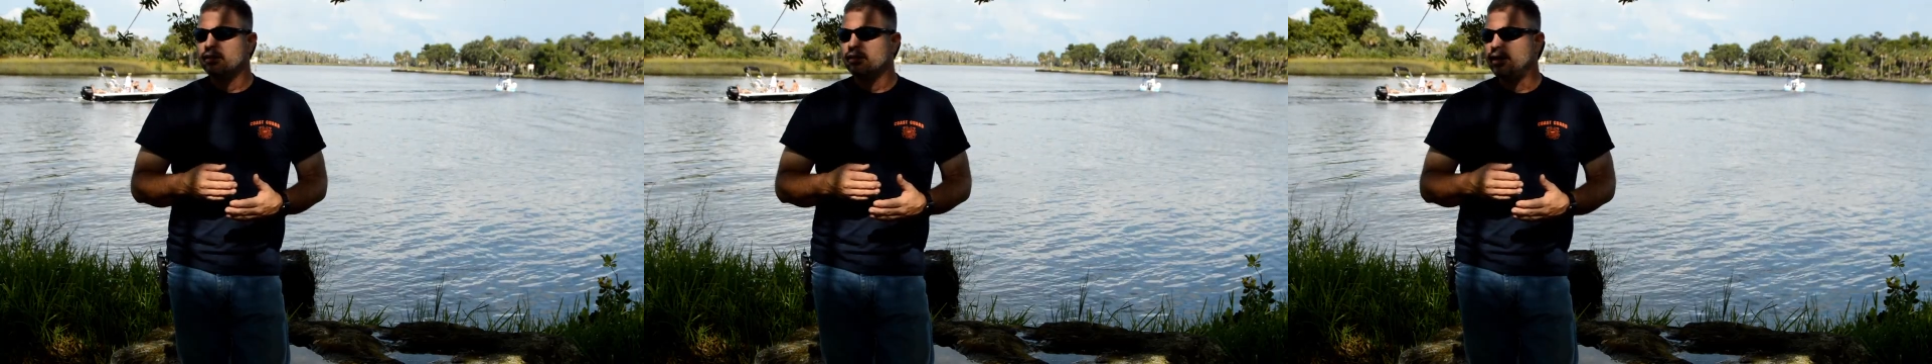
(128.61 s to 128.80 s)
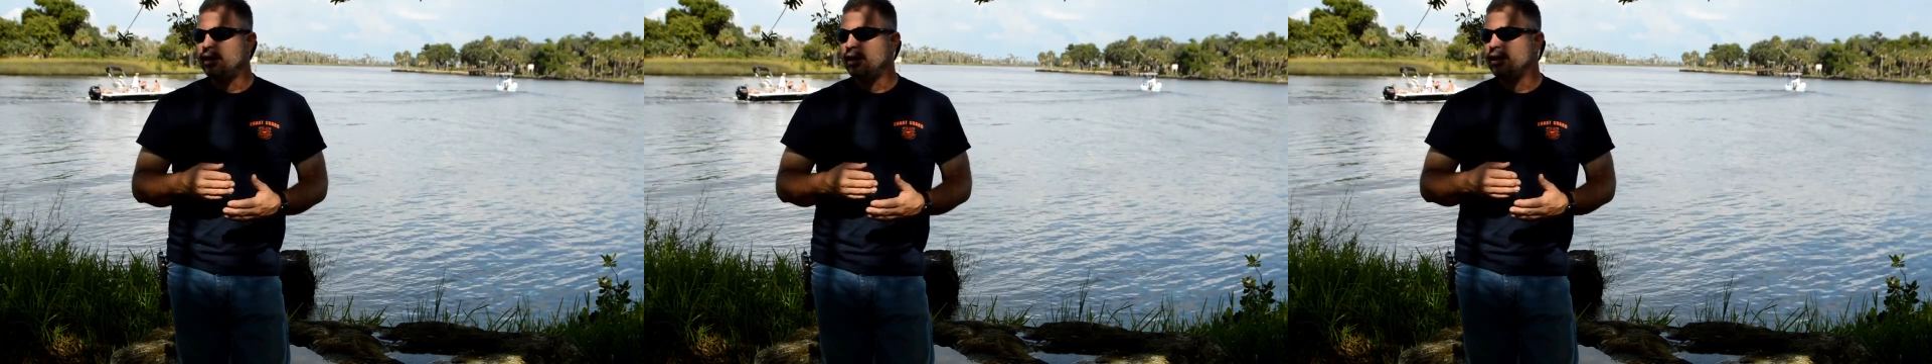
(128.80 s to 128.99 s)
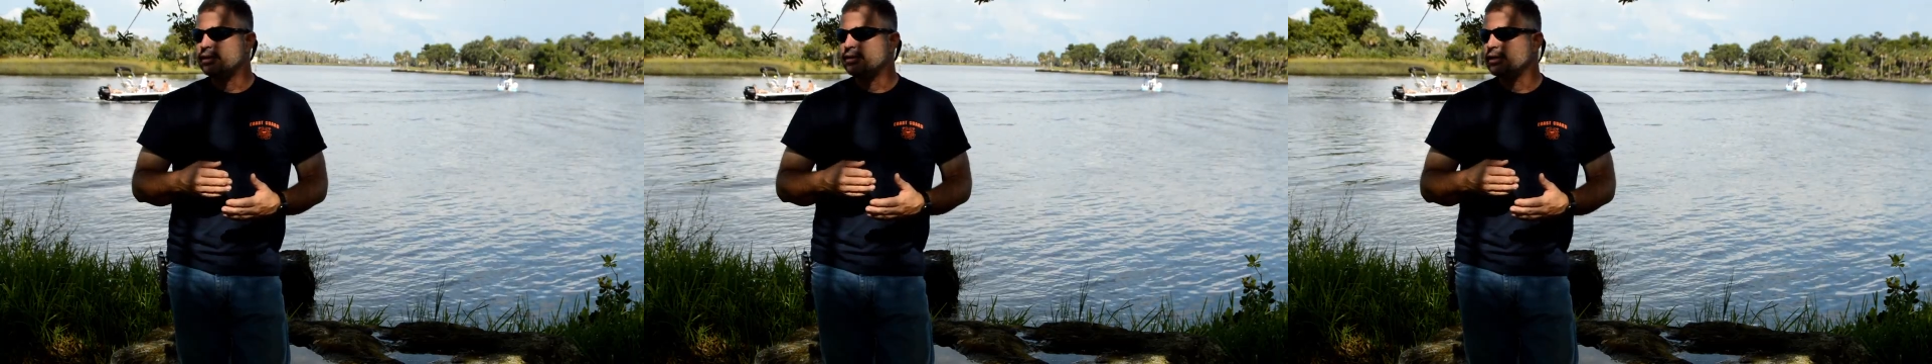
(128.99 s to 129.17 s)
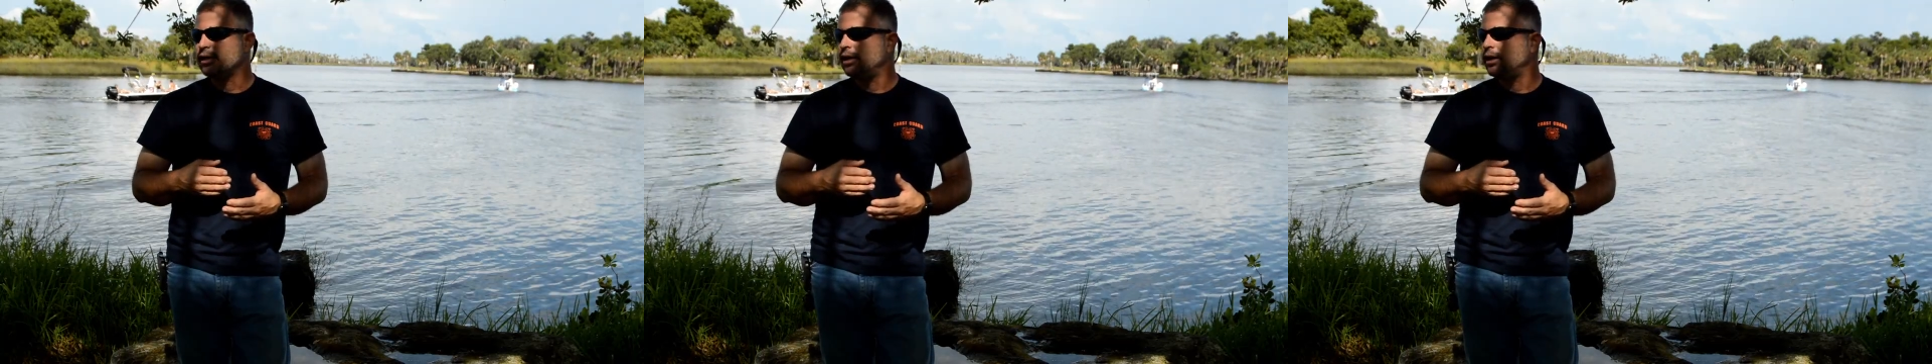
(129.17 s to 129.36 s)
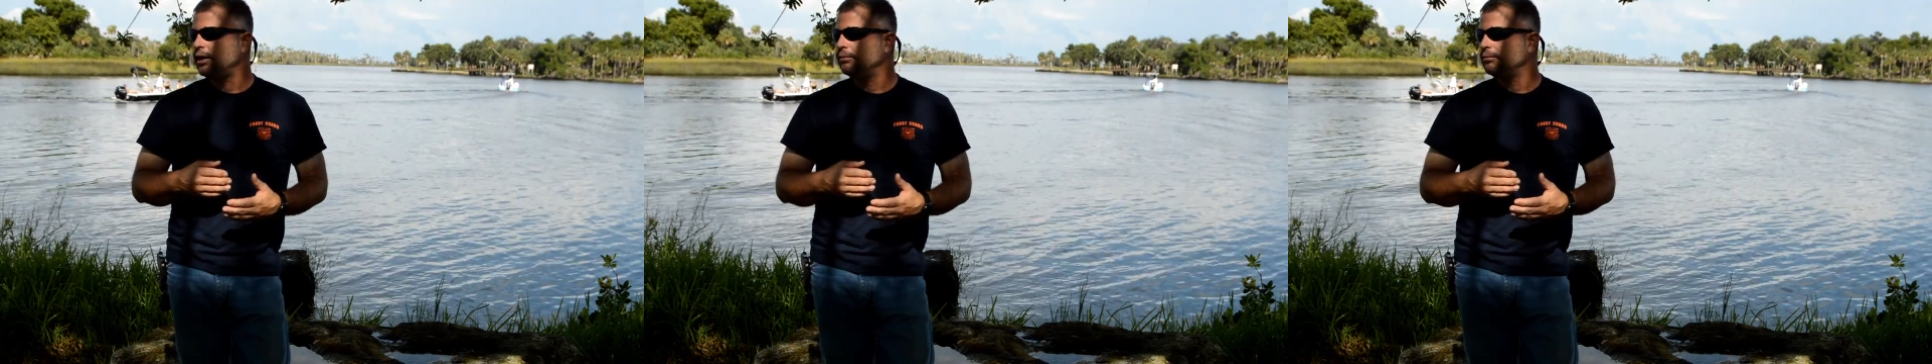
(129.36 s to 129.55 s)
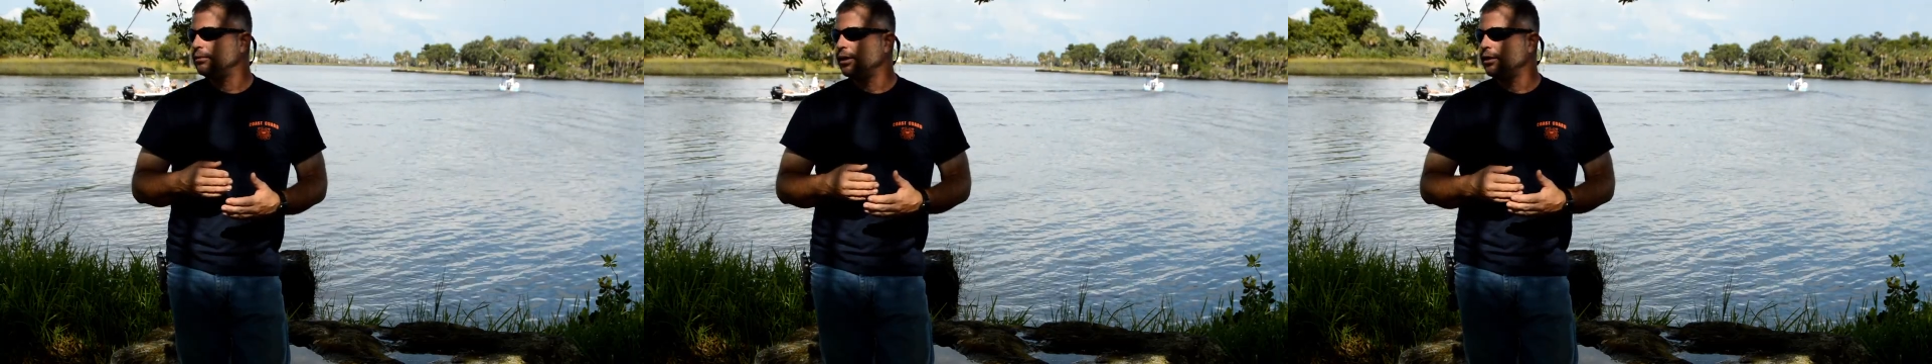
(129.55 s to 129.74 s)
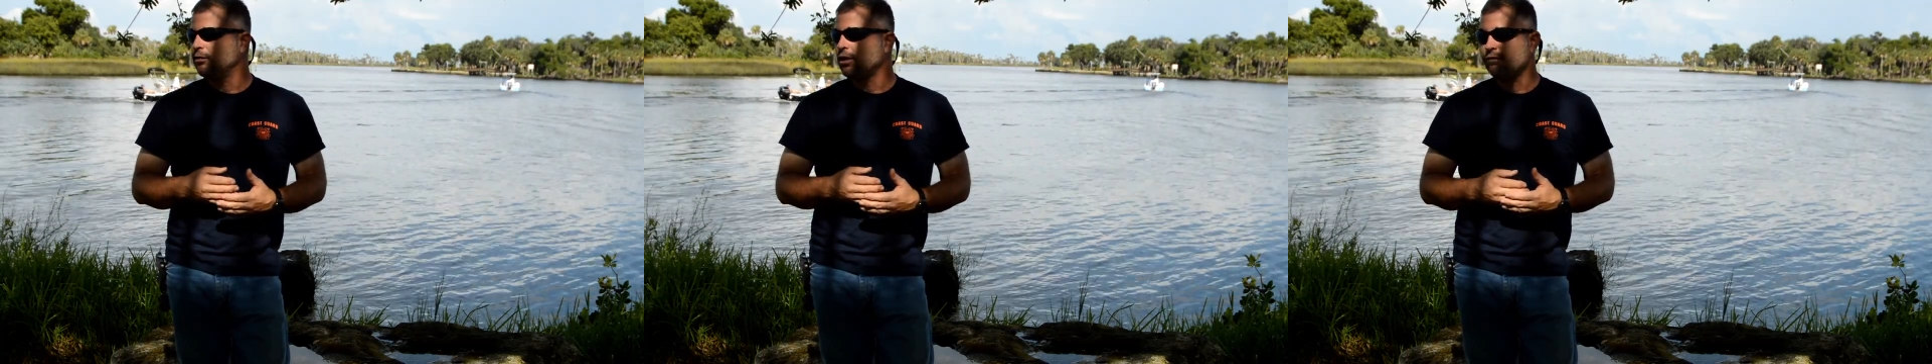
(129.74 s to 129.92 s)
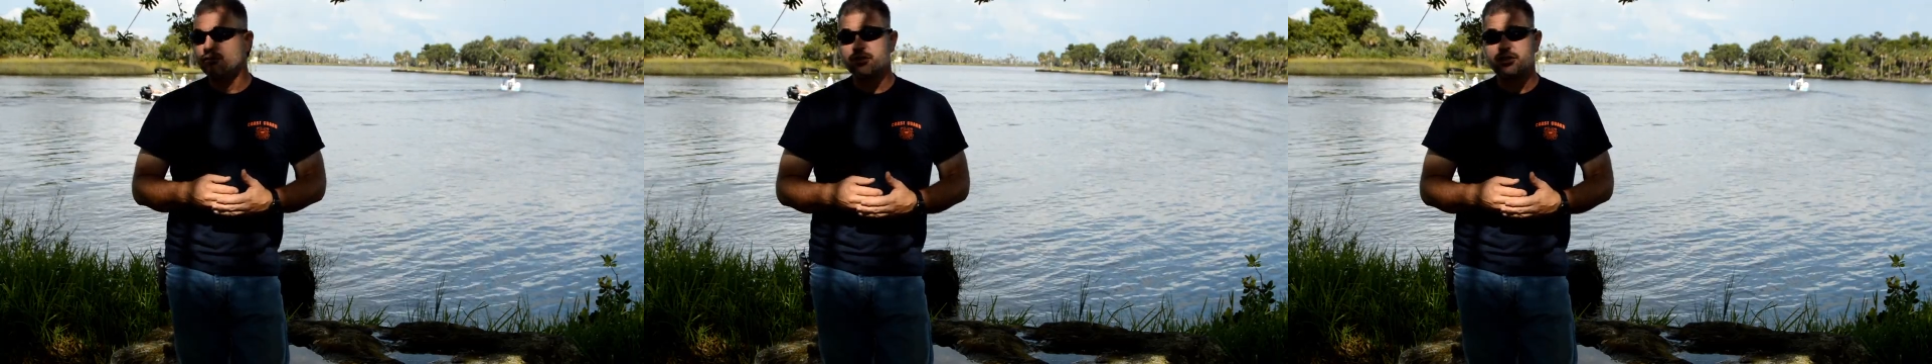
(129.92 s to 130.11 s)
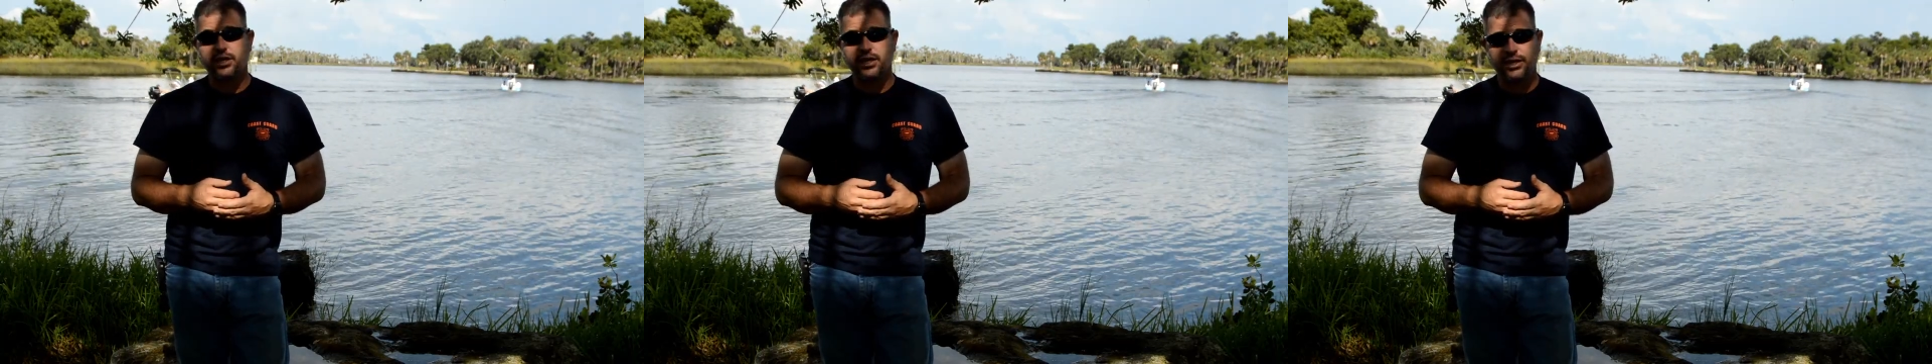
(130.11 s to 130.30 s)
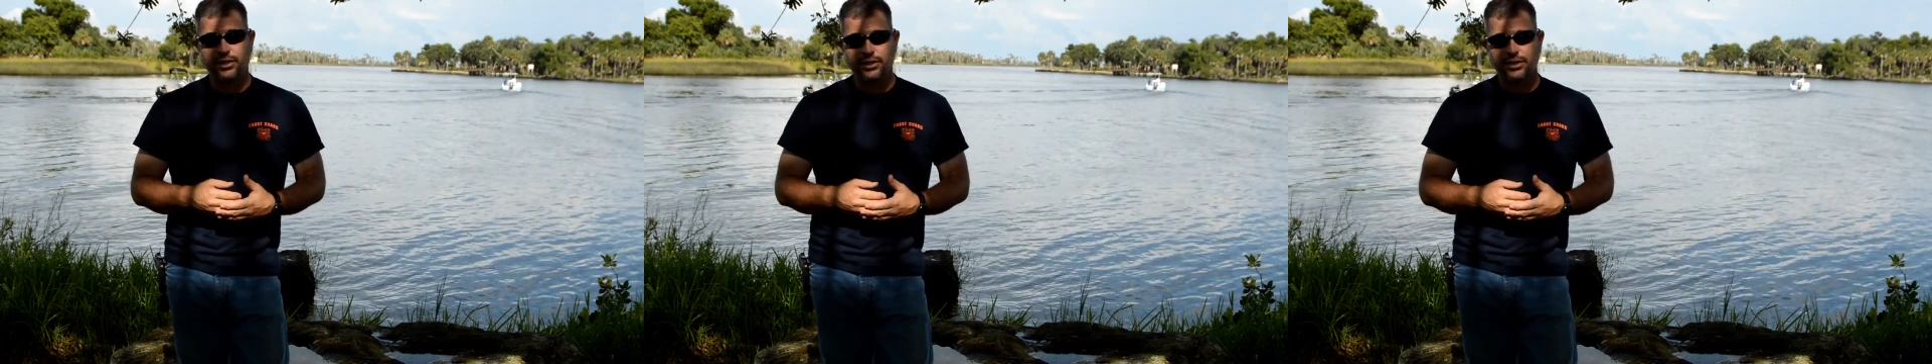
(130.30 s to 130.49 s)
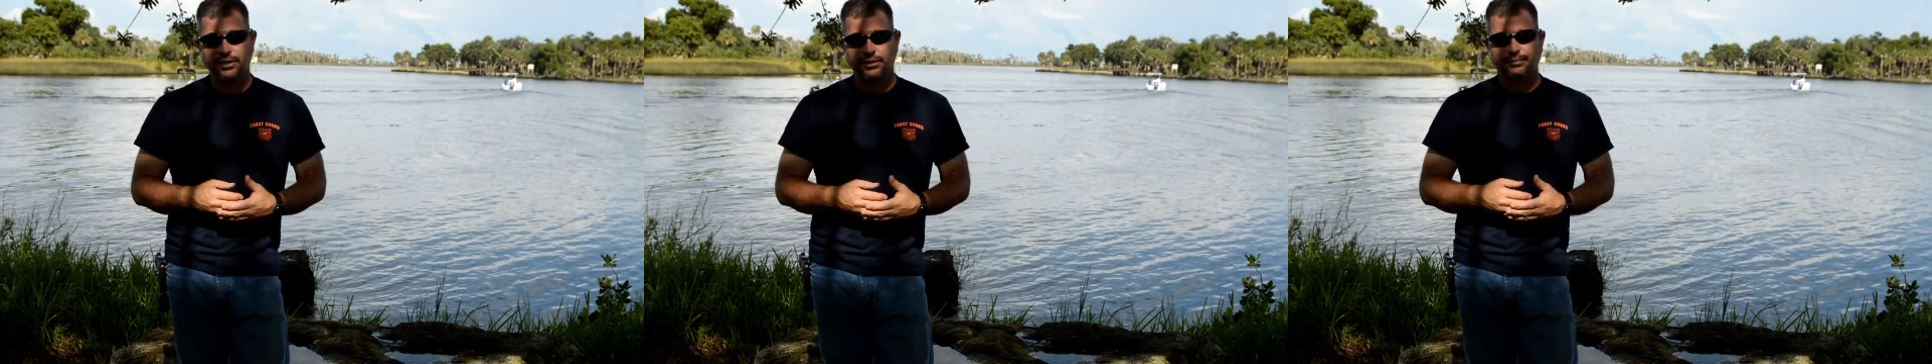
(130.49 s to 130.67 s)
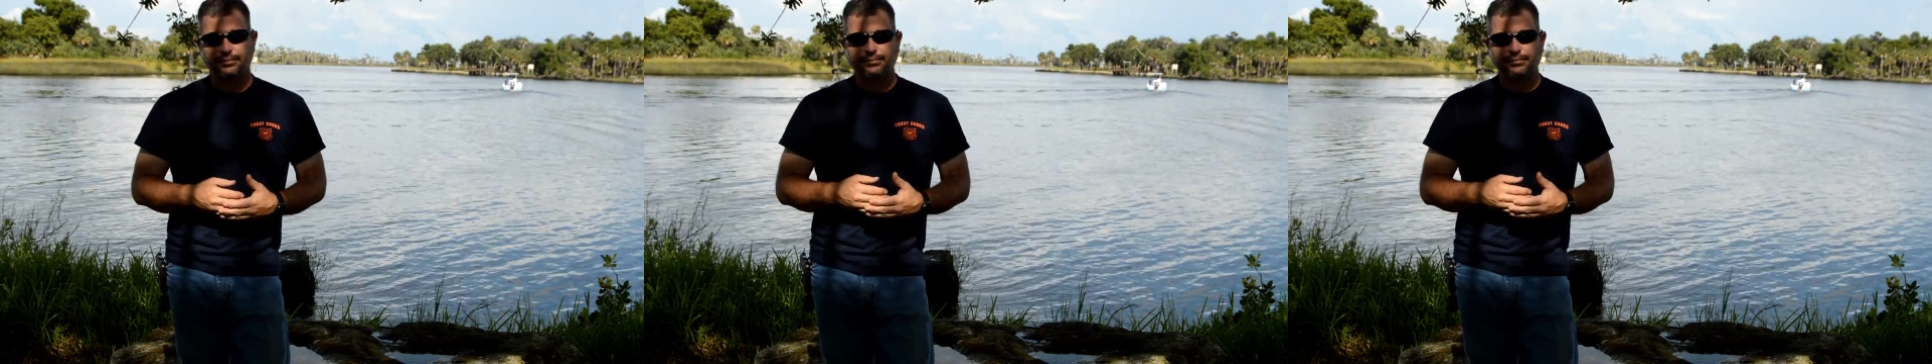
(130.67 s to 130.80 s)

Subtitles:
that in rougher seas.